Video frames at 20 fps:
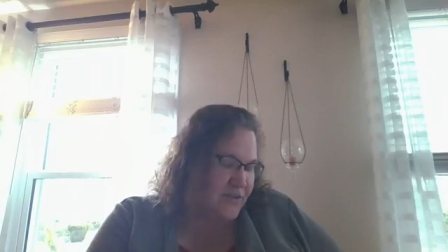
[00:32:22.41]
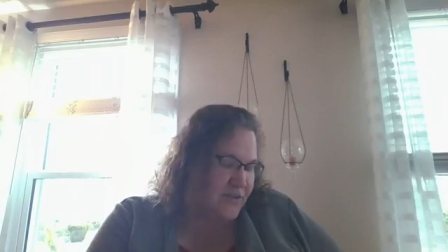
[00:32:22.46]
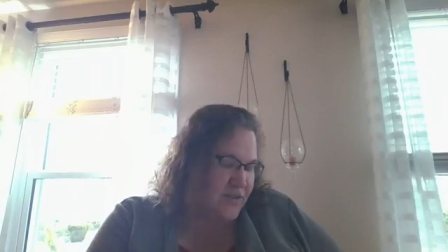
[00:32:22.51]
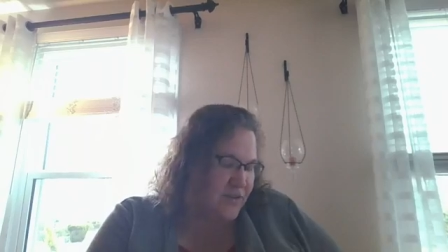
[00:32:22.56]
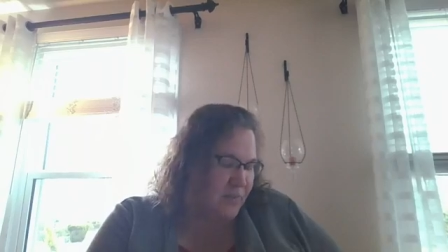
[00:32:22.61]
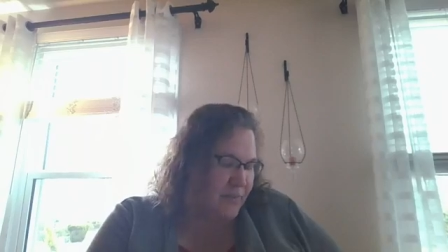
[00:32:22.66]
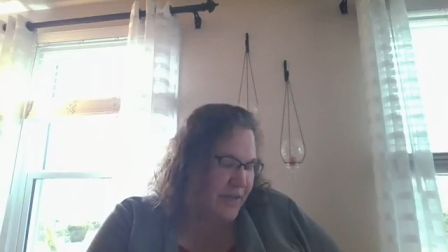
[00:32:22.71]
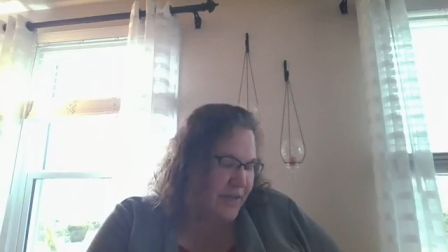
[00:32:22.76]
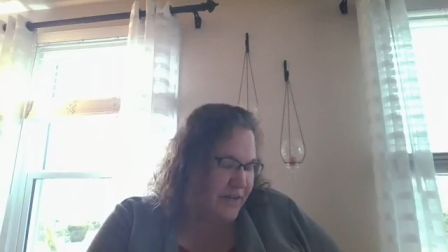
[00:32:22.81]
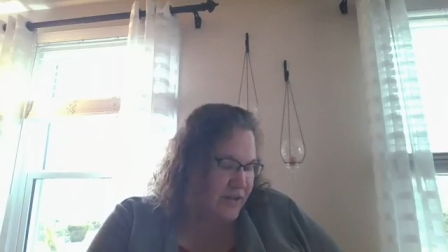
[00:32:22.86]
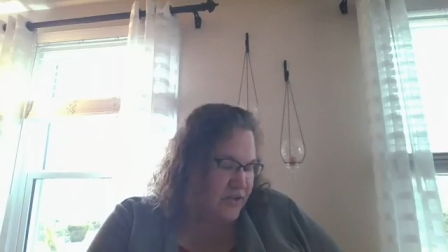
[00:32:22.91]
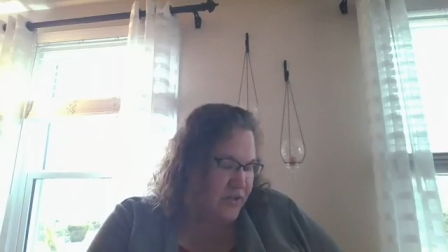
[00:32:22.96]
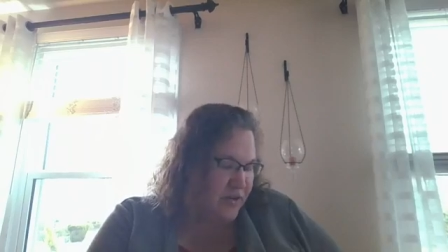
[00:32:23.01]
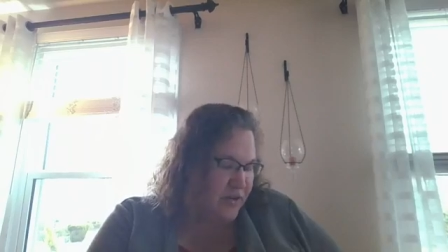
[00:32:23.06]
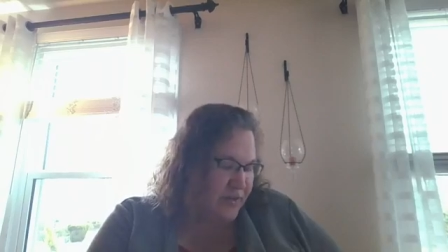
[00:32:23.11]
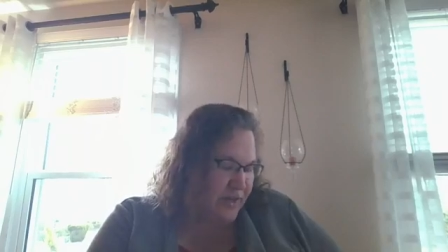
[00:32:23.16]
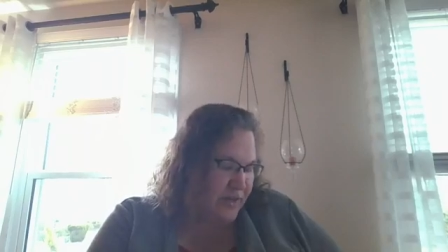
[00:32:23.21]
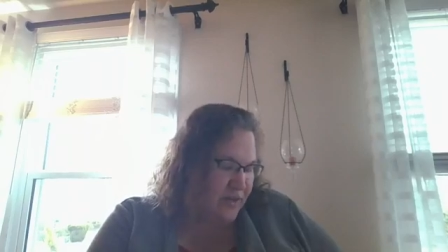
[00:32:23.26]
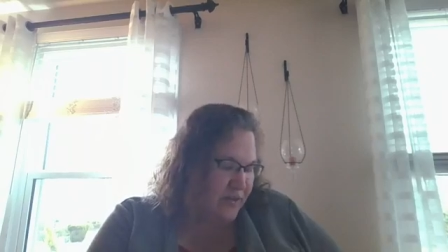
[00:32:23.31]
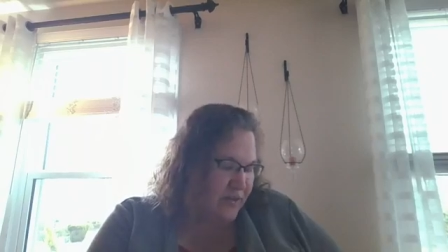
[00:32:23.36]
So make
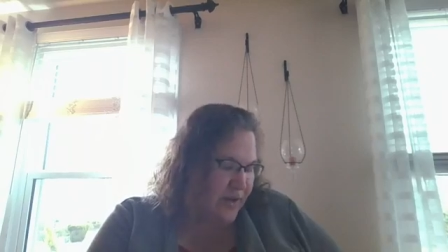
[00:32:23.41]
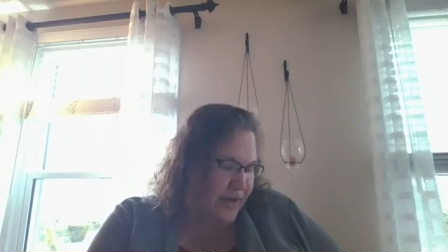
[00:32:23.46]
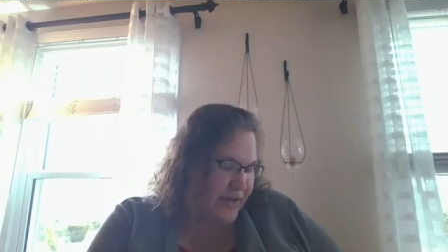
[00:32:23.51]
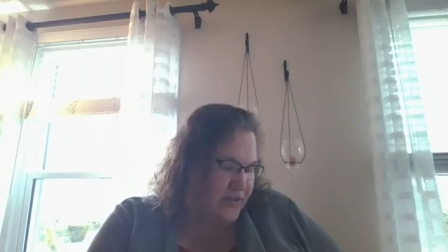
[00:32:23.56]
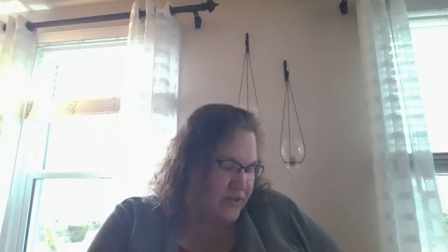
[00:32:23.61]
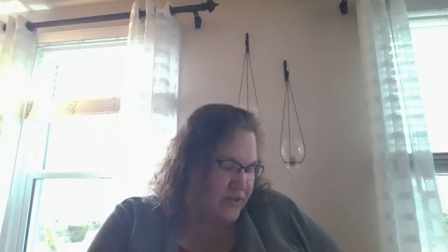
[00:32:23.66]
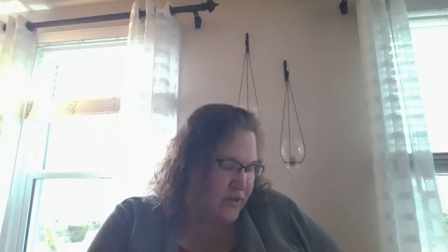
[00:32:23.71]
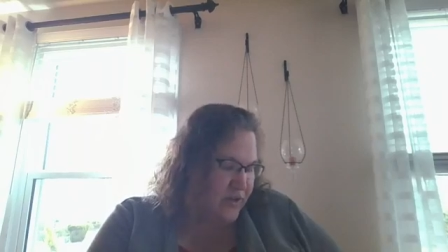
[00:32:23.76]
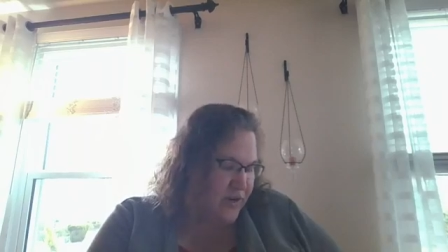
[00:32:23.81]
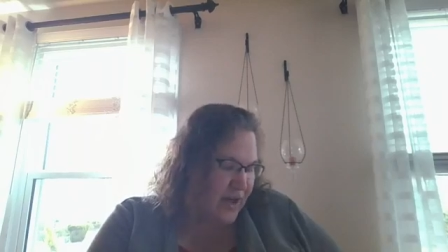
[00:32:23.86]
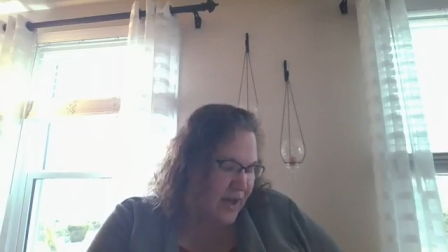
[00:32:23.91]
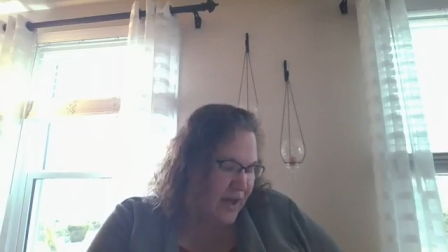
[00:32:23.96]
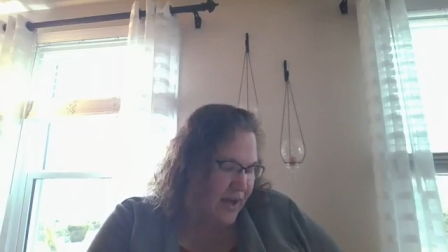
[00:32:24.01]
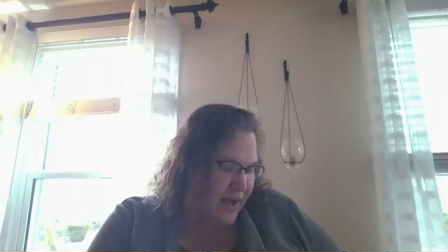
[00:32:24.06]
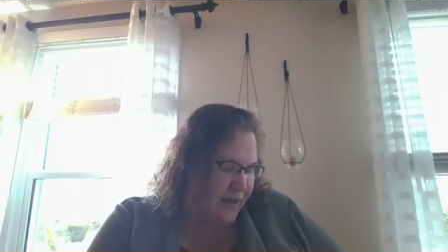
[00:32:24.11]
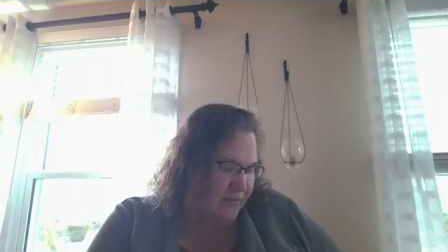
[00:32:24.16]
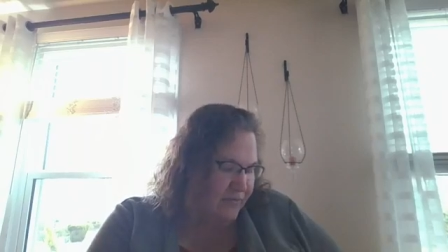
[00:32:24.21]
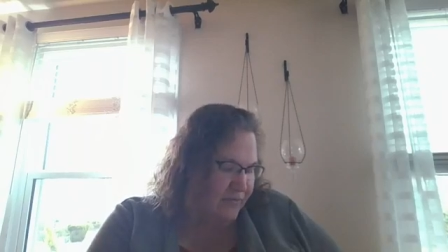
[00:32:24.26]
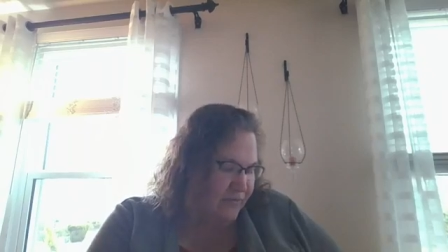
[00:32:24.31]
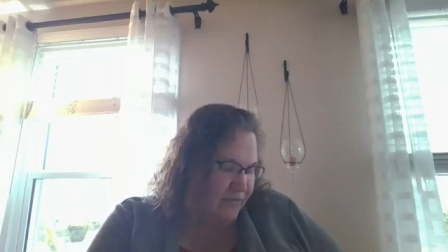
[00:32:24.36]
sure that you guys are
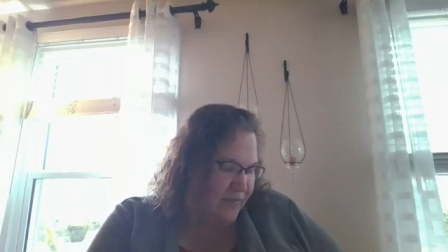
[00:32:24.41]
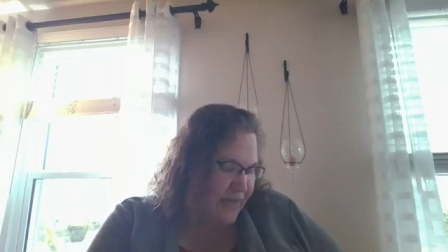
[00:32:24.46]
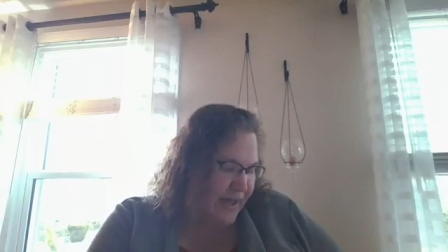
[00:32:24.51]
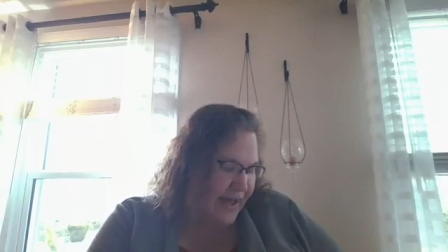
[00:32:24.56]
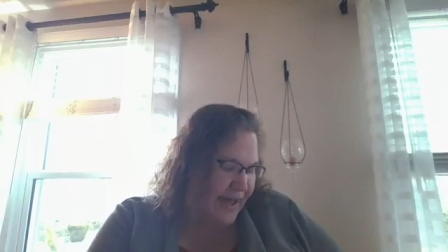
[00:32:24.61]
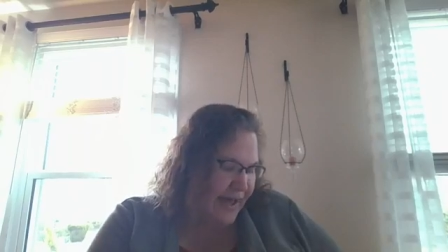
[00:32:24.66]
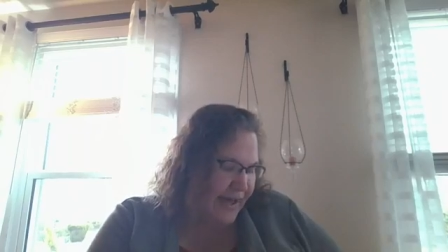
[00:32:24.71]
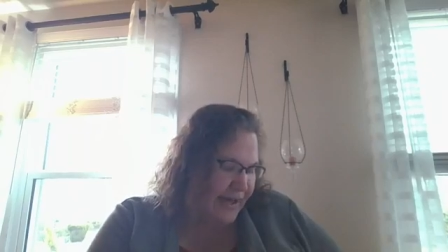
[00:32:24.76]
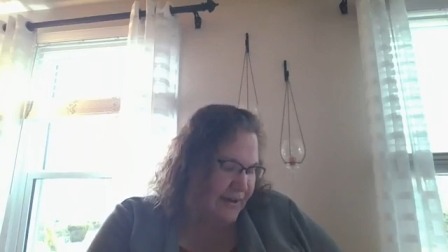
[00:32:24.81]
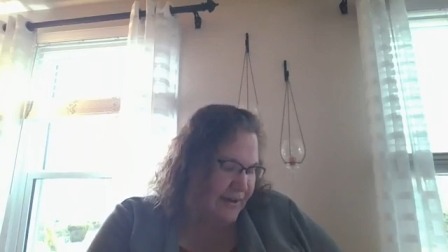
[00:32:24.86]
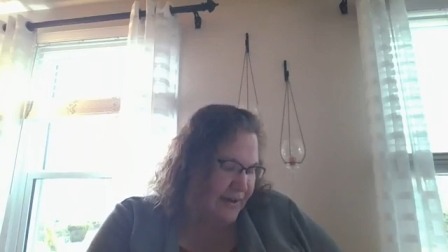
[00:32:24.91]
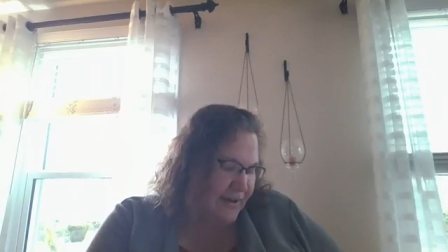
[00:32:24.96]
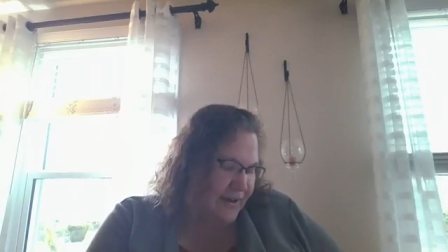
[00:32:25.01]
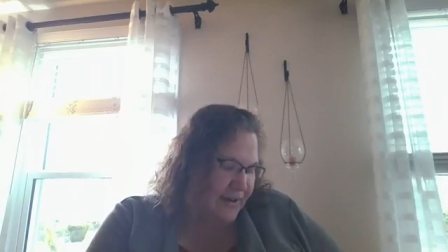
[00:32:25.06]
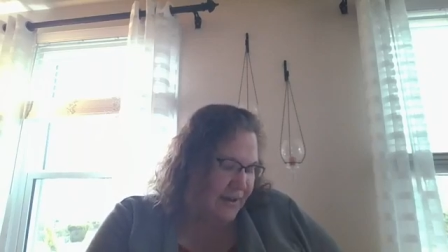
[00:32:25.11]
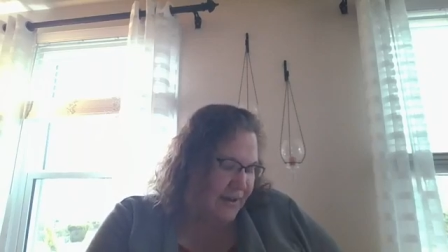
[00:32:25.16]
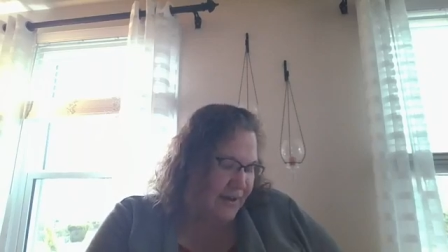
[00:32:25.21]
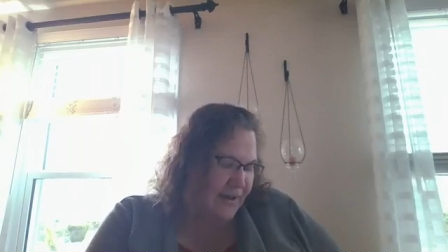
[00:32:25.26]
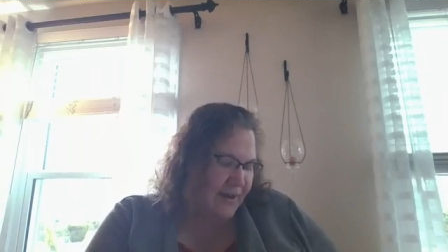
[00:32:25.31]
on for that.